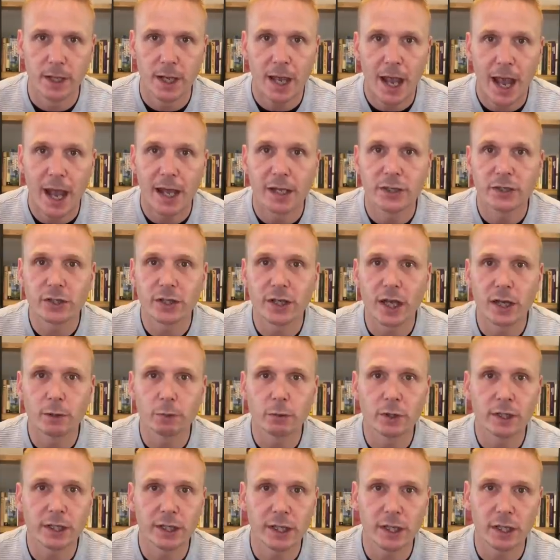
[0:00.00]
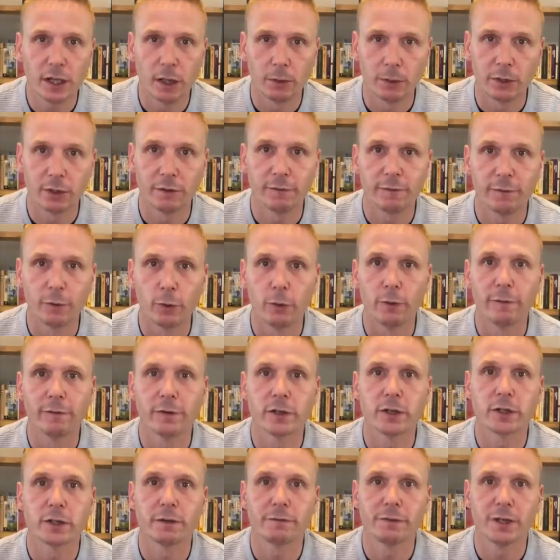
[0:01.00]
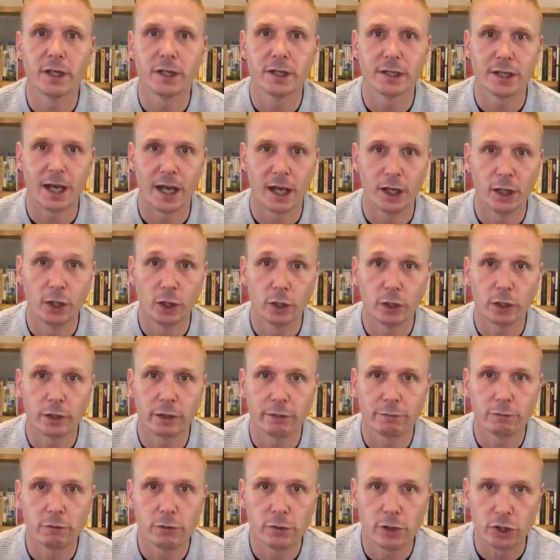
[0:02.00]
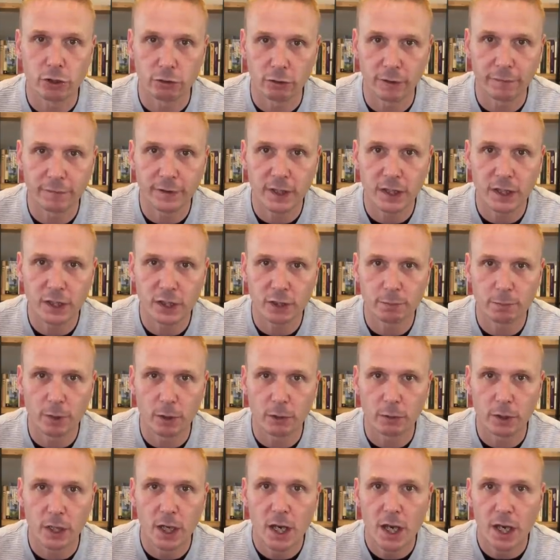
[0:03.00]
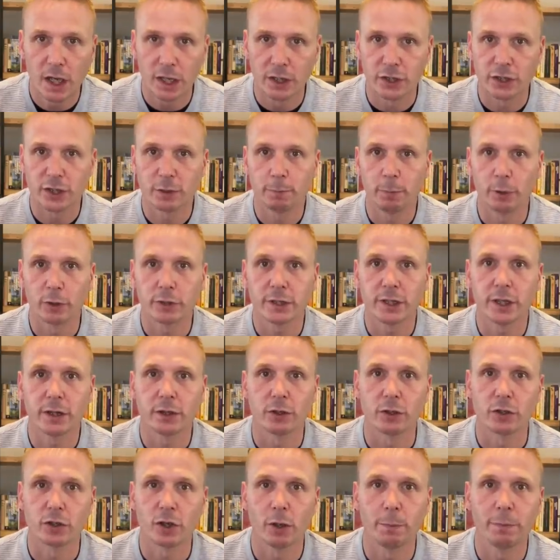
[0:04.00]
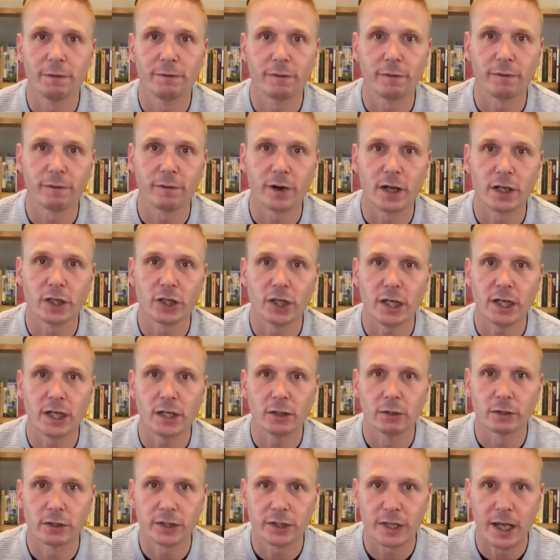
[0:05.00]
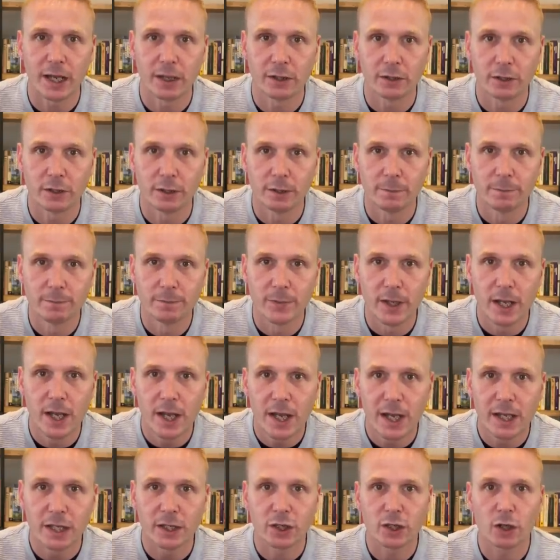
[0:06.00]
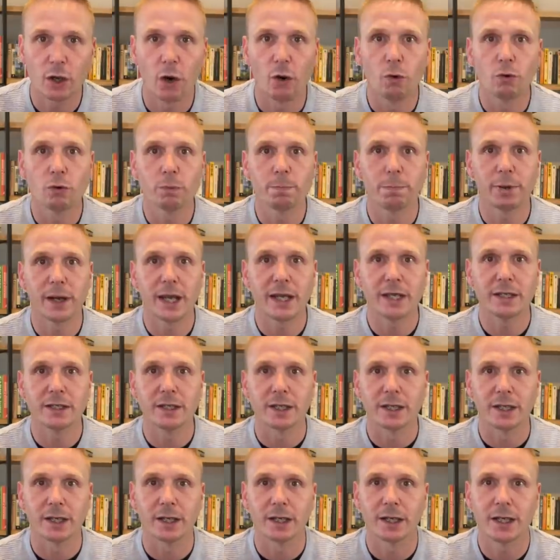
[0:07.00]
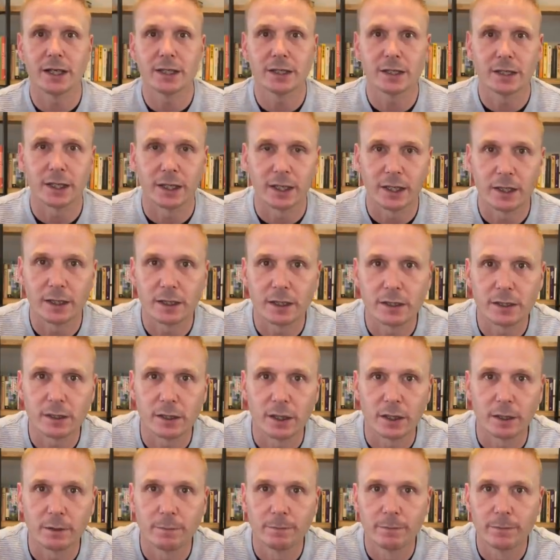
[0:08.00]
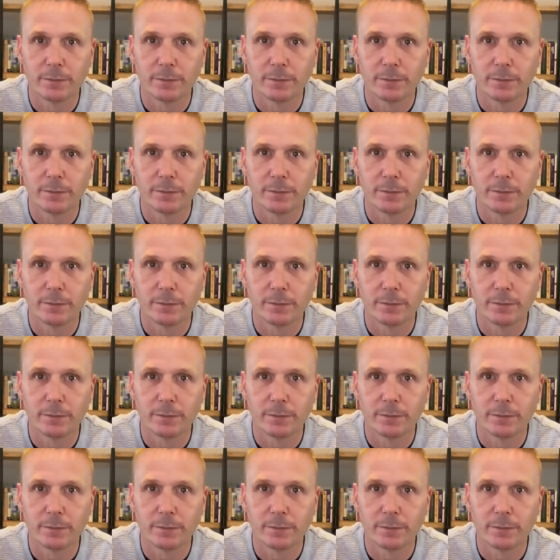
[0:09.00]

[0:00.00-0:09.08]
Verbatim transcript: Ensign Edward Keogh at the forefront of the attack looked through the drifting smoke and spotted the top of a French eagle standard, its gold plating glinting in the sun.